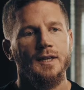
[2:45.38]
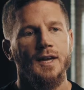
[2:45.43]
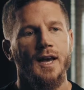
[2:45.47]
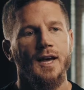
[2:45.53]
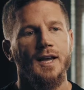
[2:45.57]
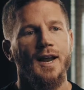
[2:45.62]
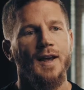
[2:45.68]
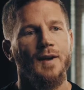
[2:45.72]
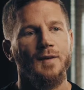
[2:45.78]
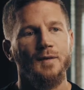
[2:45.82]

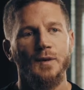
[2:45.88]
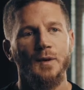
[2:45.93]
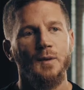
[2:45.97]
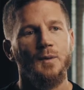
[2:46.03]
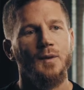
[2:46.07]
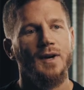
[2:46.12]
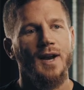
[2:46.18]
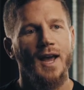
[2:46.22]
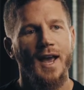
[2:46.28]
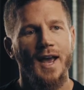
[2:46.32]
Not
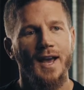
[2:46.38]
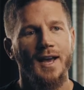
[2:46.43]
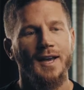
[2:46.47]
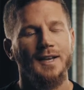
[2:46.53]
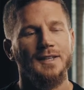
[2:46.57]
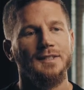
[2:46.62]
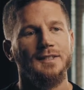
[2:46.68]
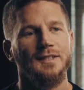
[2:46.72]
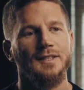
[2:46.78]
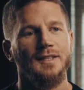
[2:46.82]
everyone
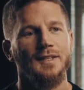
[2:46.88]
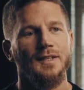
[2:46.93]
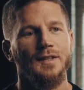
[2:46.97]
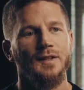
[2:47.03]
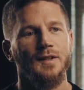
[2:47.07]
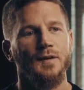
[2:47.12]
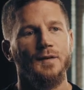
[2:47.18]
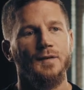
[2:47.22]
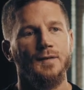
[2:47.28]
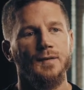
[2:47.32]
has
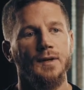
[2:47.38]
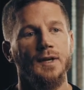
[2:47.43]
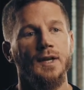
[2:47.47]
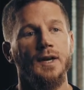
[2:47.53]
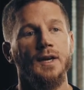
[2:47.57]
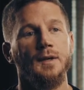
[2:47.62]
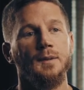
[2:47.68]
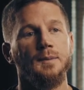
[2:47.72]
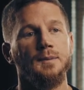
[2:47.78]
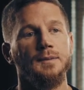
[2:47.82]
the
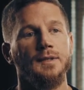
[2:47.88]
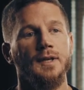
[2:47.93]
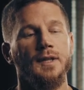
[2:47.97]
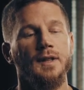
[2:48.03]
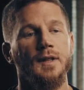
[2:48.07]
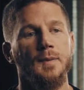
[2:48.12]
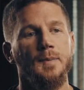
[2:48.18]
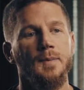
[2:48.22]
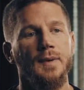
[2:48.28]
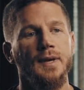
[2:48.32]
freedoms and
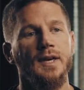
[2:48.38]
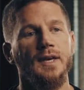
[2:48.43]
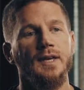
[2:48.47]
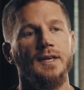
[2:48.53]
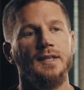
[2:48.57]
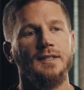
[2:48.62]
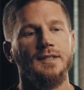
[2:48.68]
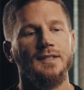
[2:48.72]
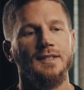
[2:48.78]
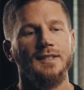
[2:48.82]
the
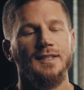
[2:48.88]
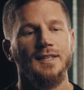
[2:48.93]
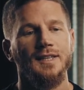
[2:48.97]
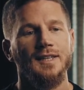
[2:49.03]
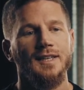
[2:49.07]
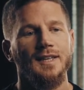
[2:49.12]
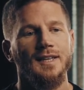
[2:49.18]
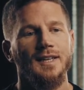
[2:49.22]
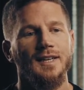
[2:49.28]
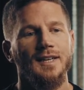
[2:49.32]
peace
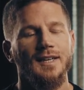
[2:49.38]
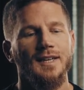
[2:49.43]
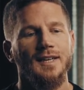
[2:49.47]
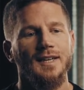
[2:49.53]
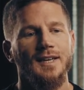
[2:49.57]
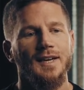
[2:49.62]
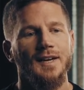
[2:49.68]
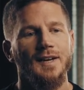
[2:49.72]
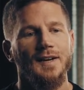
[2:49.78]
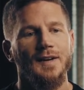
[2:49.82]

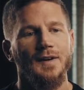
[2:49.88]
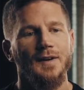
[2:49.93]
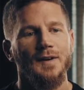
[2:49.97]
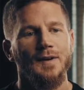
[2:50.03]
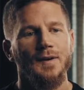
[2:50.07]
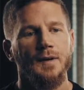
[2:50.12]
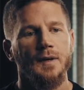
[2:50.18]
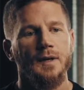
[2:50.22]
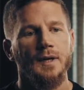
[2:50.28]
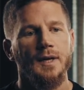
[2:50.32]

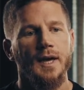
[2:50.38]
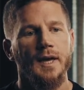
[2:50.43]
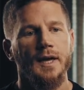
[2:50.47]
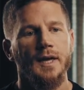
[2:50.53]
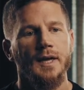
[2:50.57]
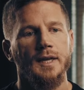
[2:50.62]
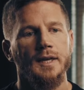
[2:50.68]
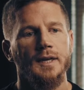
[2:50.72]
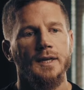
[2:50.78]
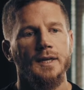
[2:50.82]
uh,
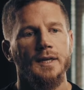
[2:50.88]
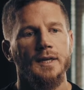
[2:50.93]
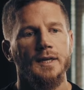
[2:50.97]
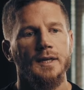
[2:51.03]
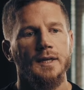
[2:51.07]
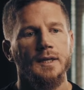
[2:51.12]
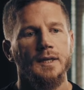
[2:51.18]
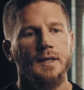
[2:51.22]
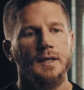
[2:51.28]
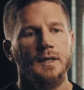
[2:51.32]
and
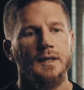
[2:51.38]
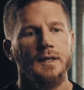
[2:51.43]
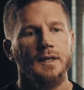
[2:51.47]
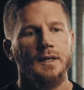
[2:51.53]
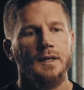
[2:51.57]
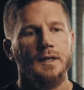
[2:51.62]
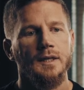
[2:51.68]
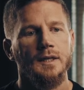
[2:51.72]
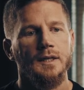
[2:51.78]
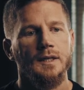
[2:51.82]

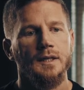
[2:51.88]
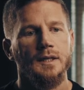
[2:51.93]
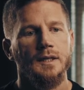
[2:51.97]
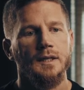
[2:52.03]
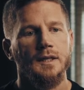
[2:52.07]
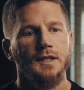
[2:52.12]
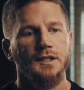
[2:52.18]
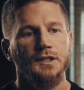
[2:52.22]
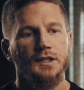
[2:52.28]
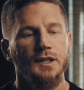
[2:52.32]

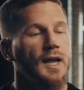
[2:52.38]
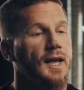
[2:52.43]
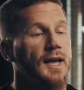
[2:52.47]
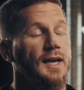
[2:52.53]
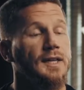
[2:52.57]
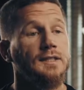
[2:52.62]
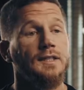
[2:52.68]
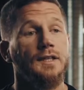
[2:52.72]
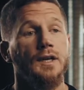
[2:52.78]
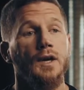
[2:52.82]
the
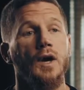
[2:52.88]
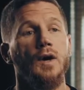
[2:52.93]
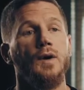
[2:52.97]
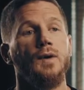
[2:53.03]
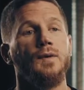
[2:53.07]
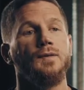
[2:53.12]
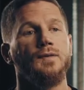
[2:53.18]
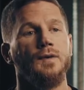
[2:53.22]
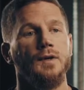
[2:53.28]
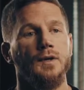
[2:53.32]
chance and
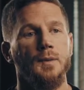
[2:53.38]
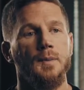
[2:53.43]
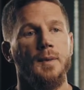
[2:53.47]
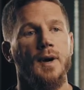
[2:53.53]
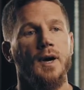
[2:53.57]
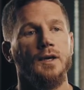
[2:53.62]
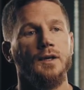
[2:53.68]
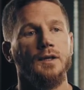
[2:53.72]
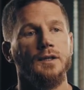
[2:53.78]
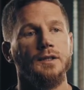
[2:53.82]
hope for
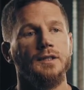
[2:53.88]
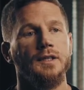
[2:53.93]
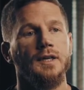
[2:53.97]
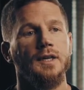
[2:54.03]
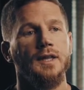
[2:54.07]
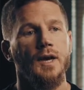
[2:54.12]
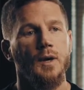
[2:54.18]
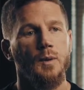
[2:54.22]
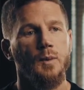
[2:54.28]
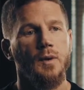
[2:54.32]
democracy
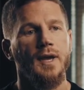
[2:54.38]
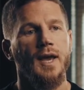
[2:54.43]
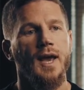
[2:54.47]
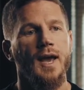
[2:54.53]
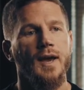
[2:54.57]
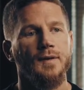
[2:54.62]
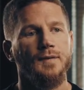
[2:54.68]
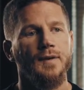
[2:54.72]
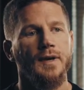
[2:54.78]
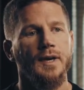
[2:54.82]
that we
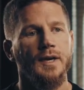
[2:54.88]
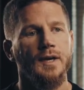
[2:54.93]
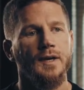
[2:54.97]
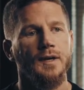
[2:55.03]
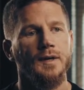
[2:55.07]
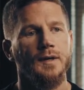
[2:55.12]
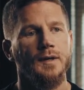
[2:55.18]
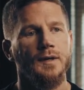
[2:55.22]
have here.